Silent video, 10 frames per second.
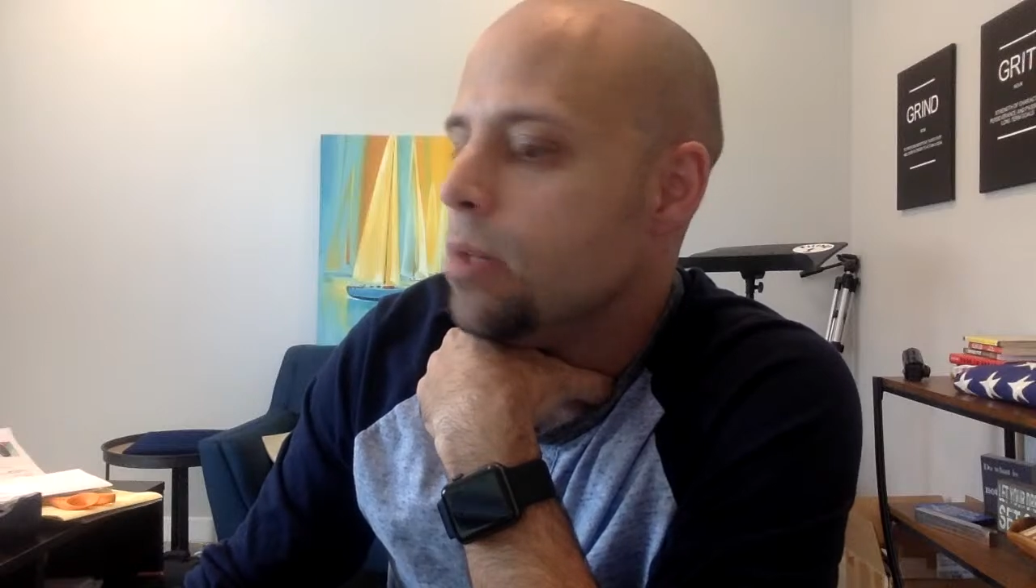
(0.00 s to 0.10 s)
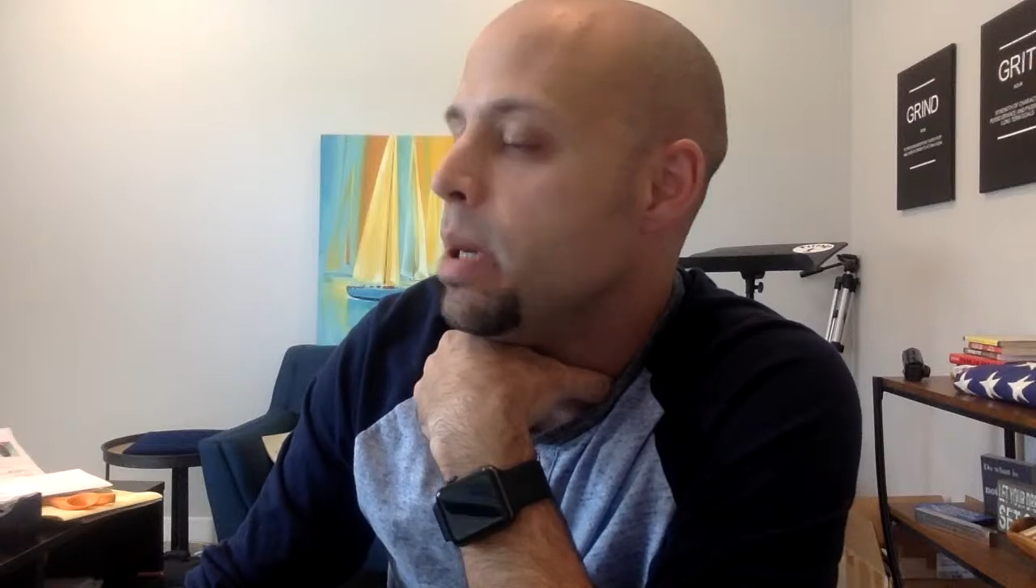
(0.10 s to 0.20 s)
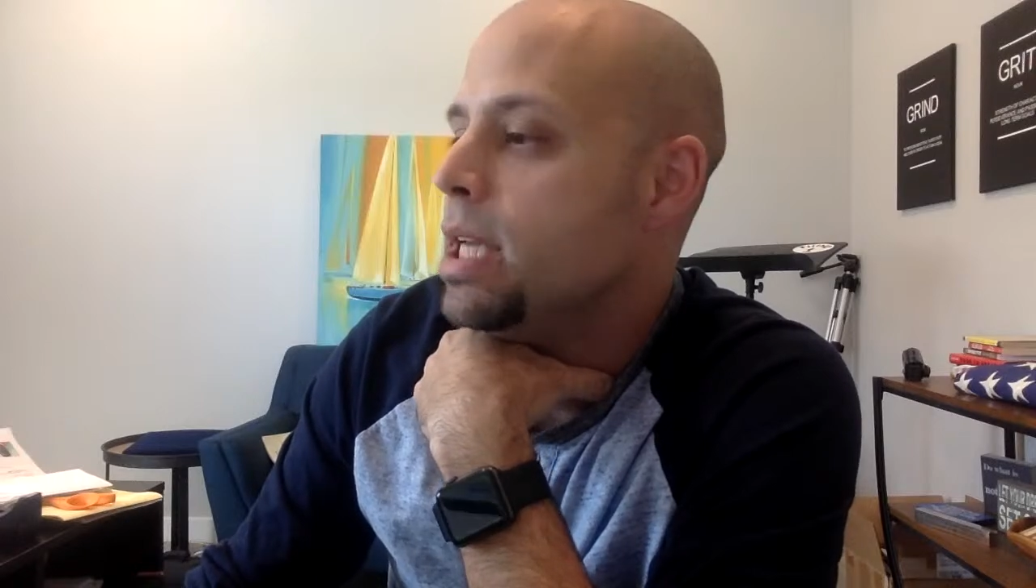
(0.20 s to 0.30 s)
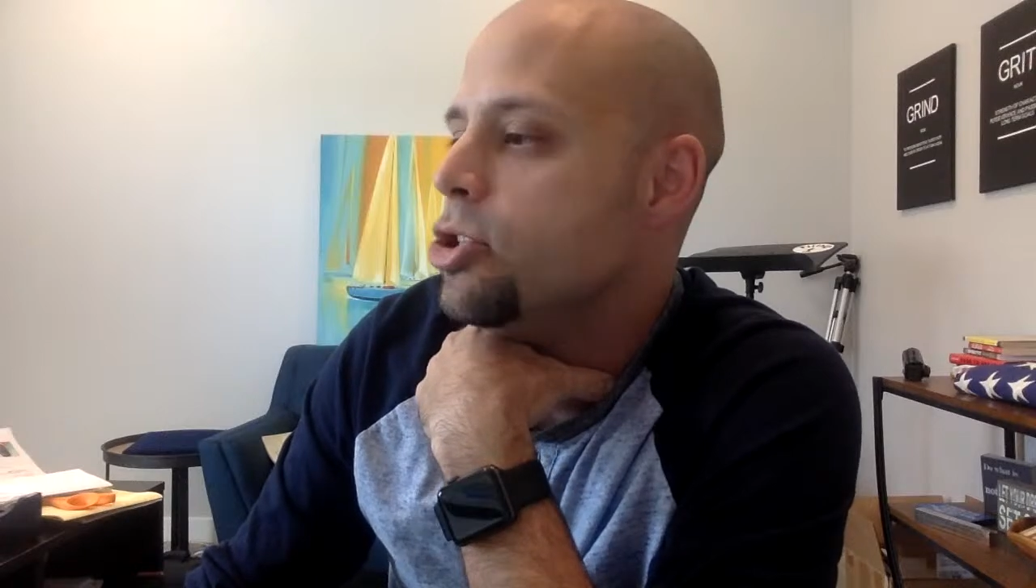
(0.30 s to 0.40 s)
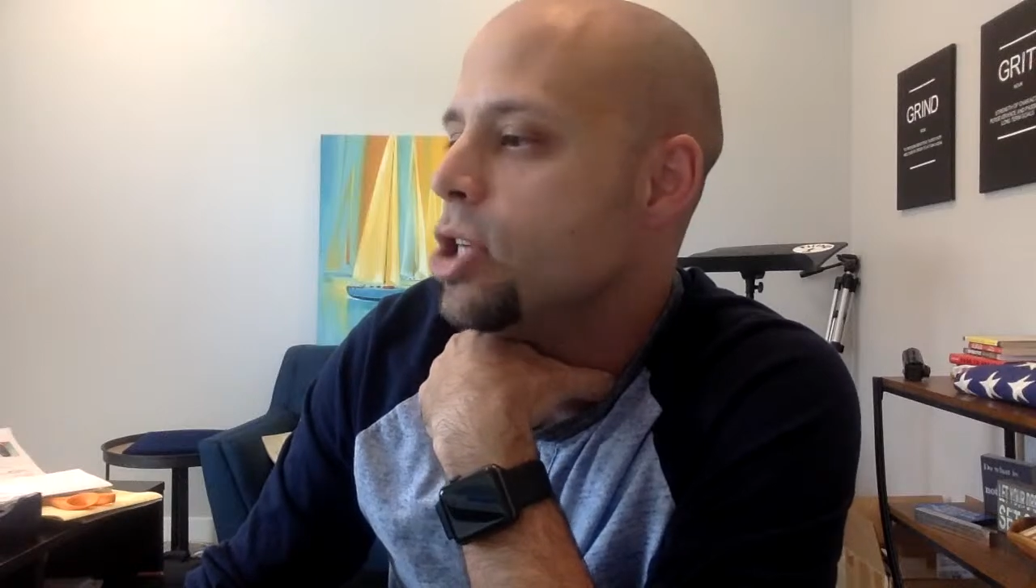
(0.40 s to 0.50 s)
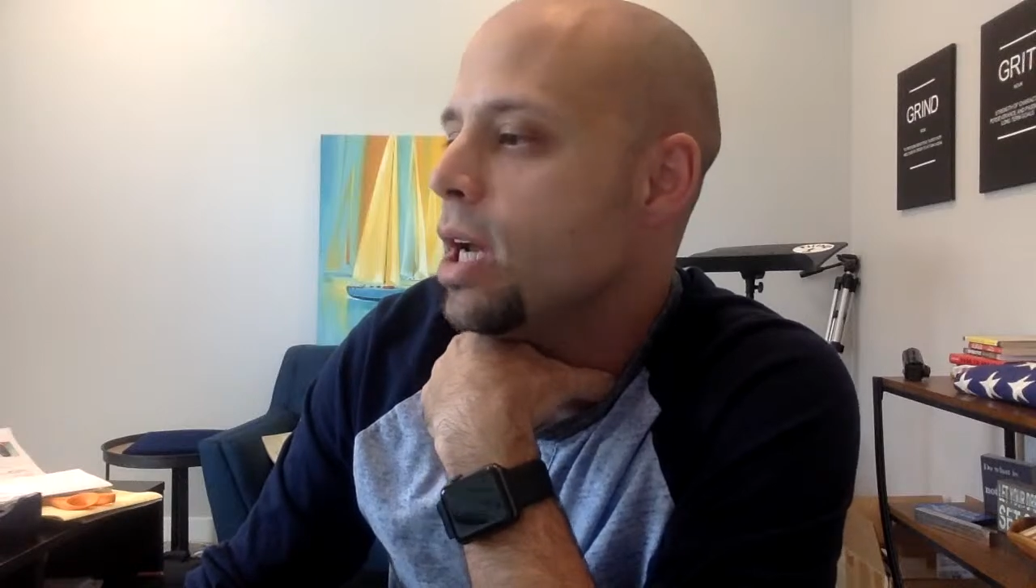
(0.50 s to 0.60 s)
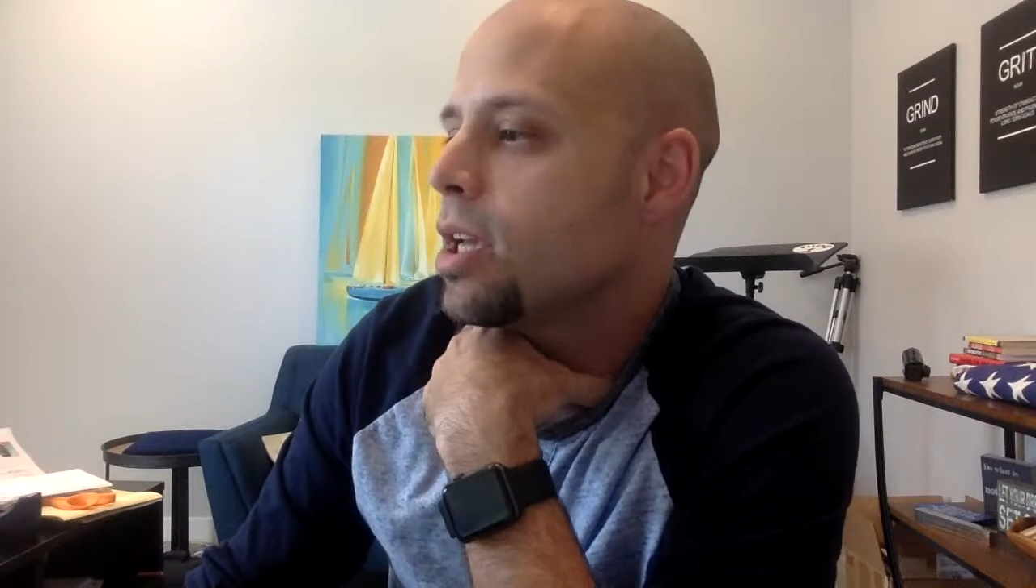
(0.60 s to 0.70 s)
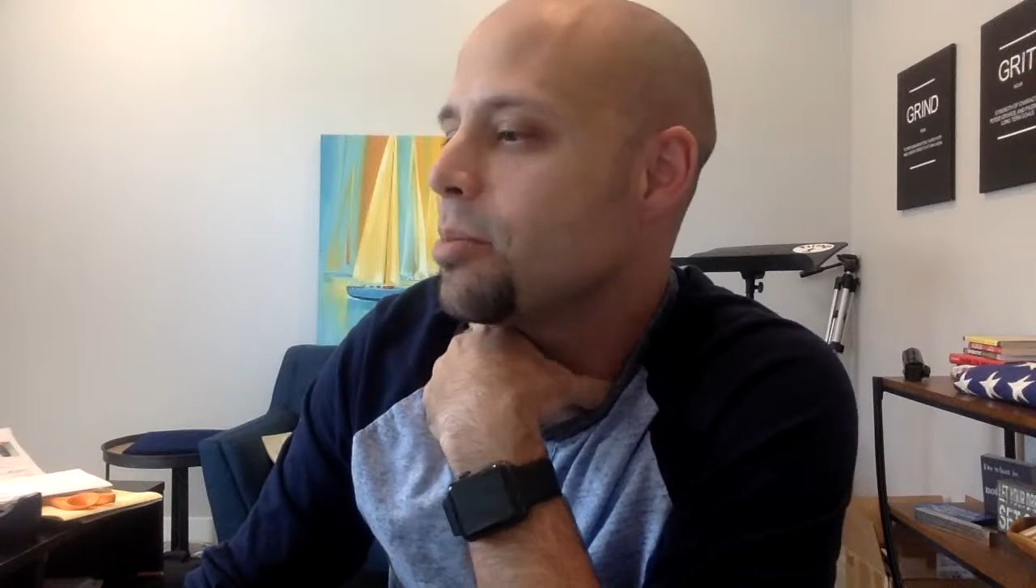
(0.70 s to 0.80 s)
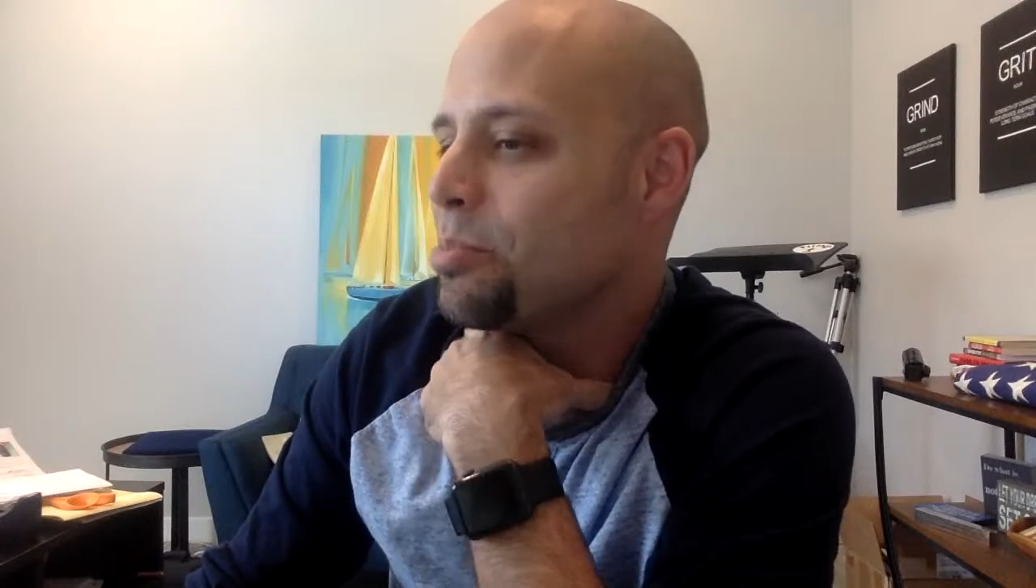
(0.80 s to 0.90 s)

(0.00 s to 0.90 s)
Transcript: paycheck